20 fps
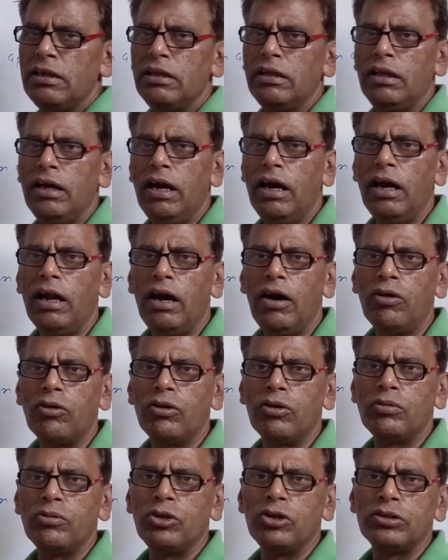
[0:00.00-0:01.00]
their
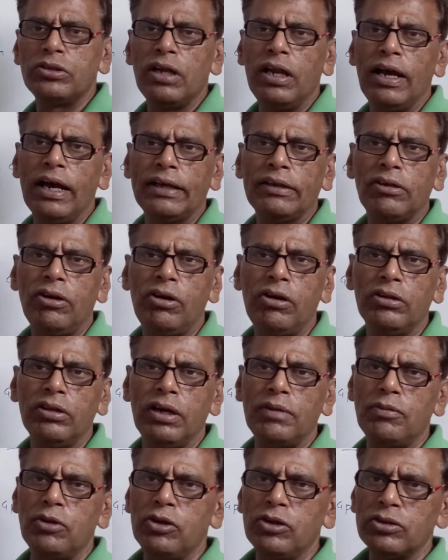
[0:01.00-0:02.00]
outermost electron,
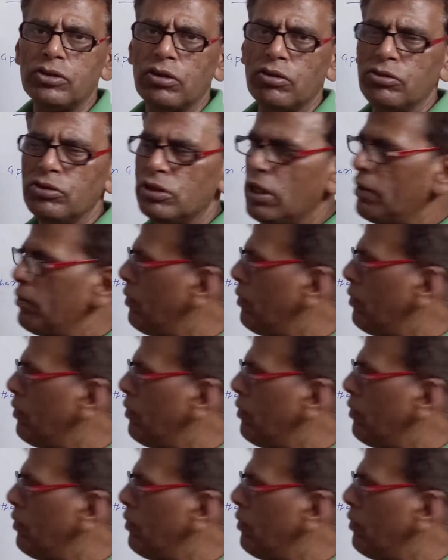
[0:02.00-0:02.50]
the most loosely